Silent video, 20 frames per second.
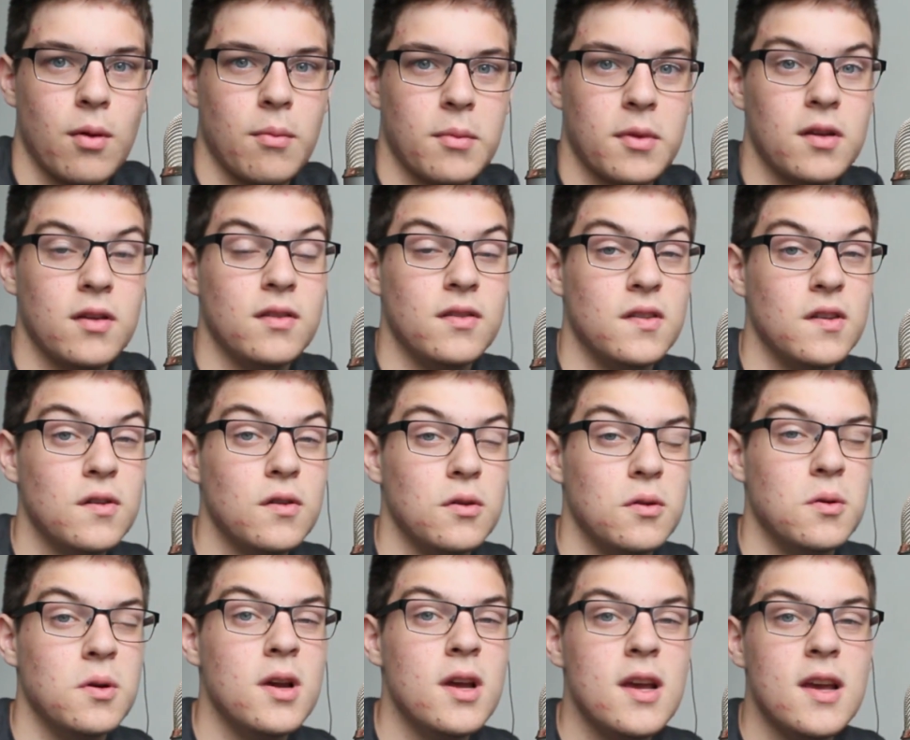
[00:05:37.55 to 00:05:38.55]
What I'm going to
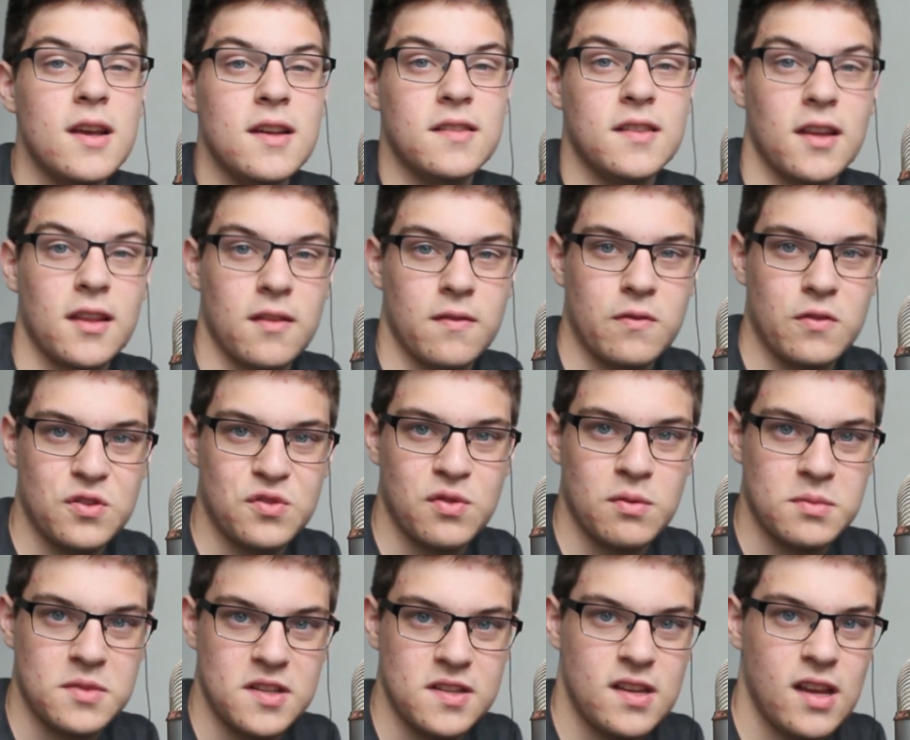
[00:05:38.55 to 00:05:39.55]
do is take the footage
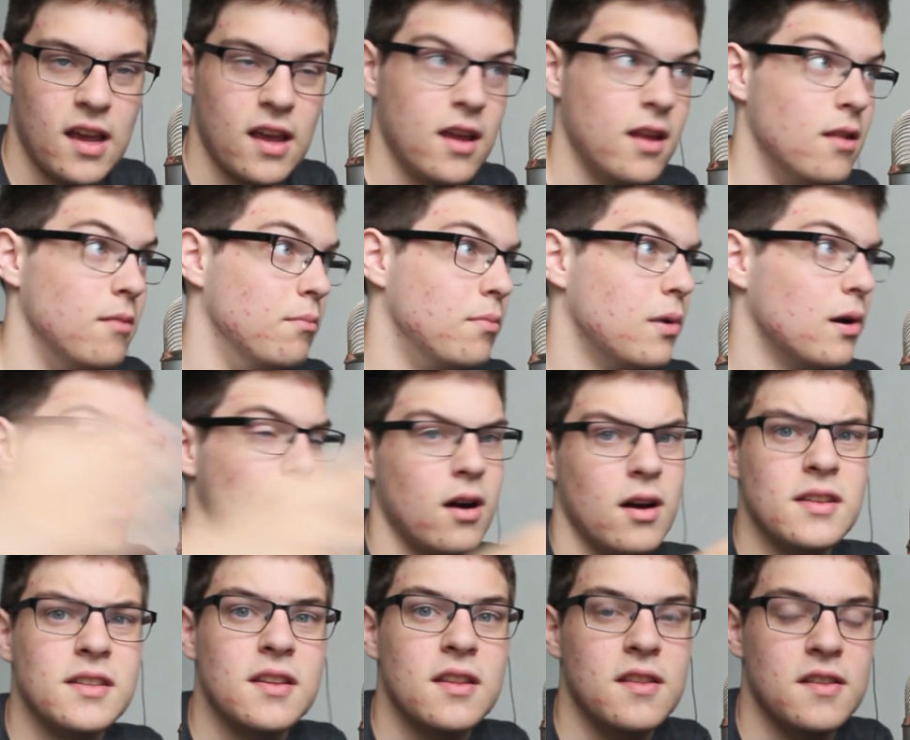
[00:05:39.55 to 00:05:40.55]
from today and then put it
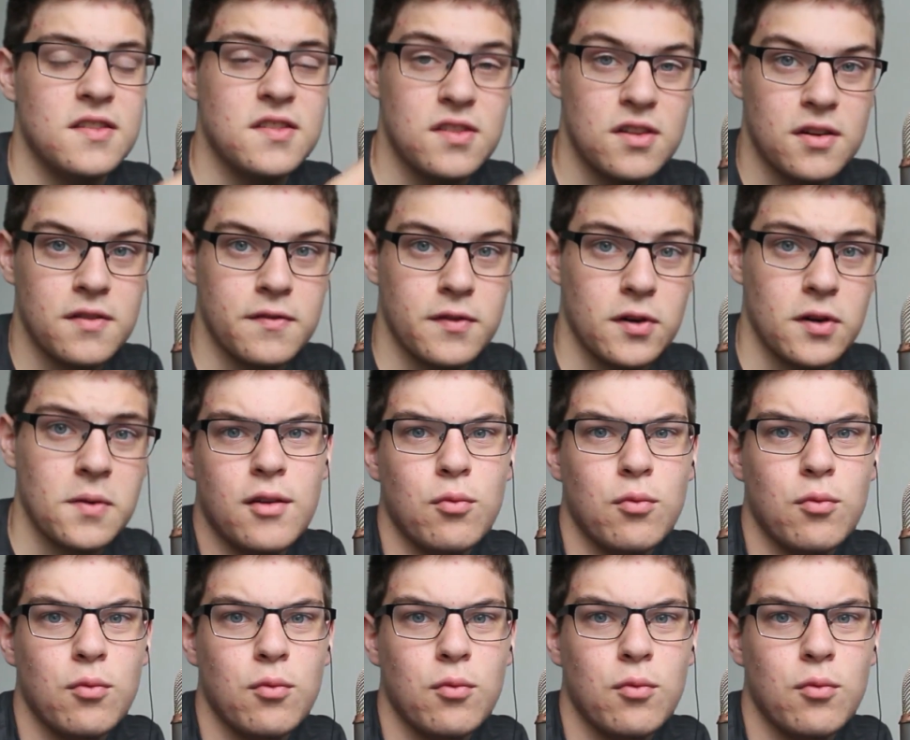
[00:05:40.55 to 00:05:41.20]
onto the server.